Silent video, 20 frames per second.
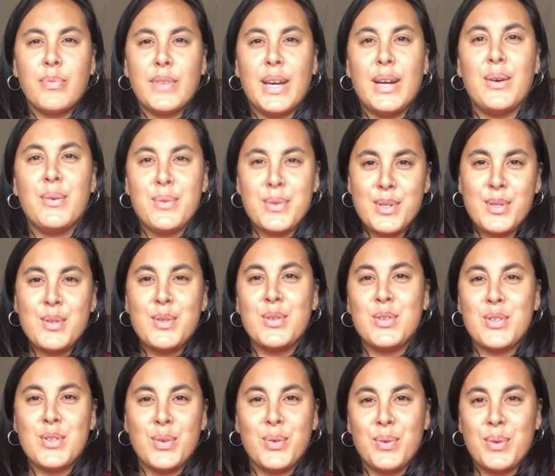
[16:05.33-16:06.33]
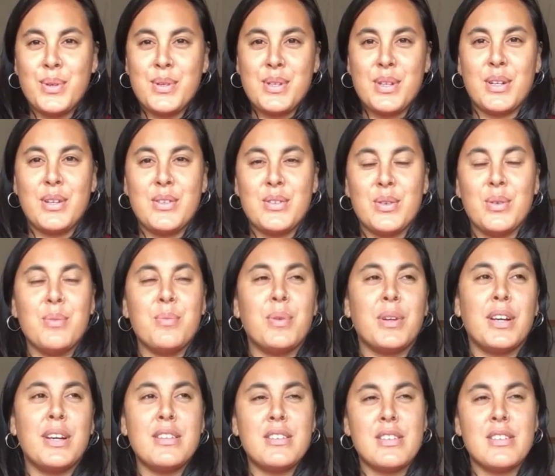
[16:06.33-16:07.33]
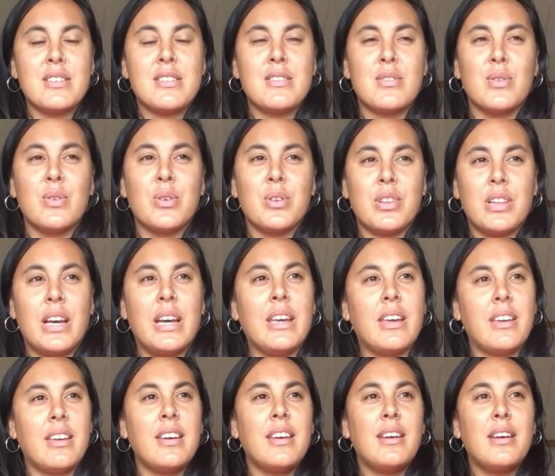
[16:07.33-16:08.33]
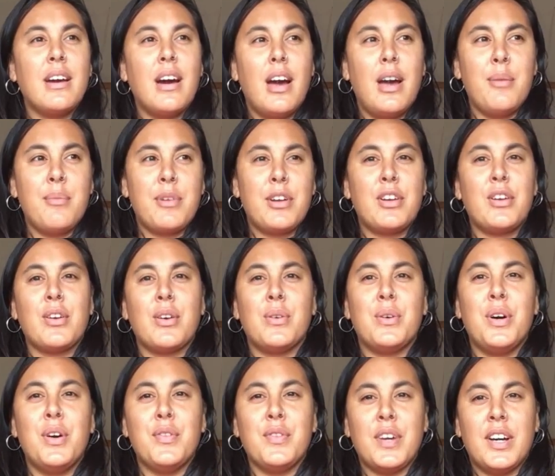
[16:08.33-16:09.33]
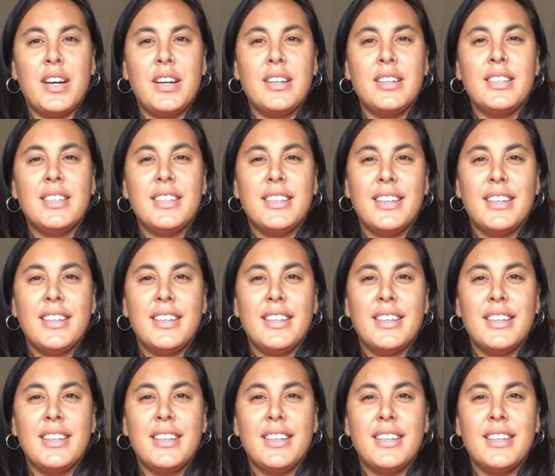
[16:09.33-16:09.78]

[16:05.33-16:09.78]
I wasn't too sure what I was going to do, but I just thought, like, I'm going to go over.